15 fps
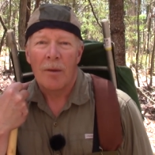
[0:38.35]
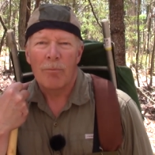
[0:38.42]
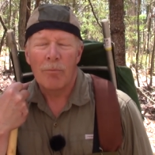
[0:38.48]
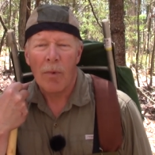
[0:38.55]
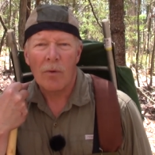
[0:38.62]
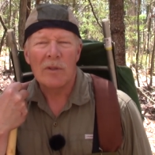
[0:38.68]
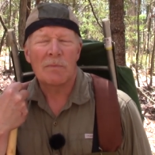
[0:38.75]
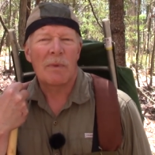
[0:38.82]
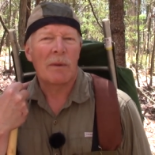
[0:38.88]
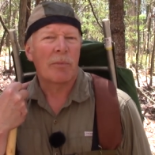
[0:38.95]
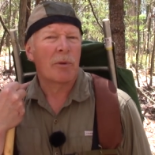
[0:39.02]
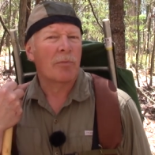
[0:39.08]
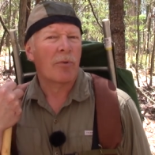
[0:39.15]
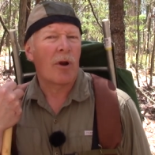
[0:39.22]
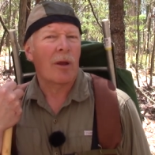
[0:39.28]
Most
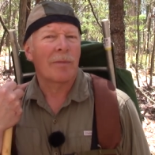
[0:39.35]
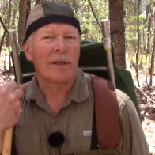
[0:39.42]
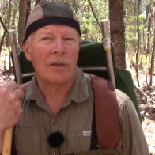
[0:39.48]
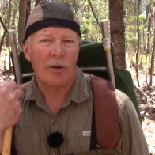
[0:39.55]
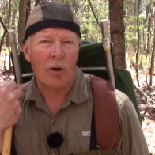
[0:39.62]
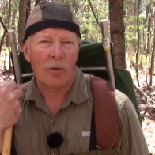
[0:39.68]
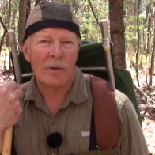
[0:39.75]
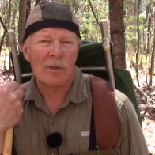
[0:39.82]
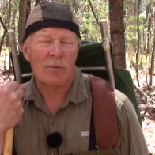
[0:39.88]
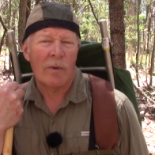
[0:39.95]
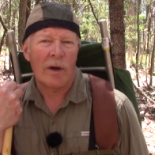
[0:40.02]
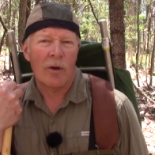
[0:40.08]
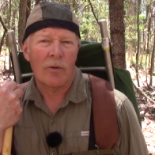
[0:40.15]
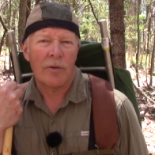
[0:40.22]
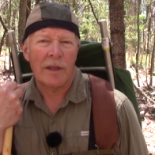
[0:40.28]
people probably know as
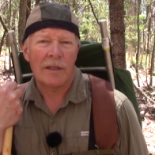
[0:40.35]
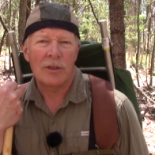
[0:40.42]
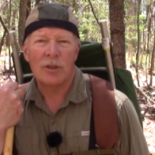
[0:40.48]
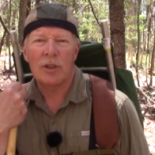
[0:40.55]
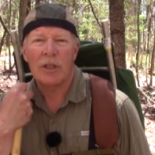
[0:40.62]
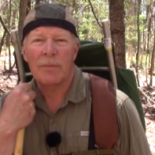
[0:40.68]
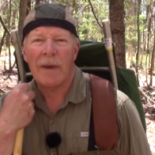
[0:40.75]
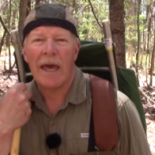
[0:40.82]
well that Jeep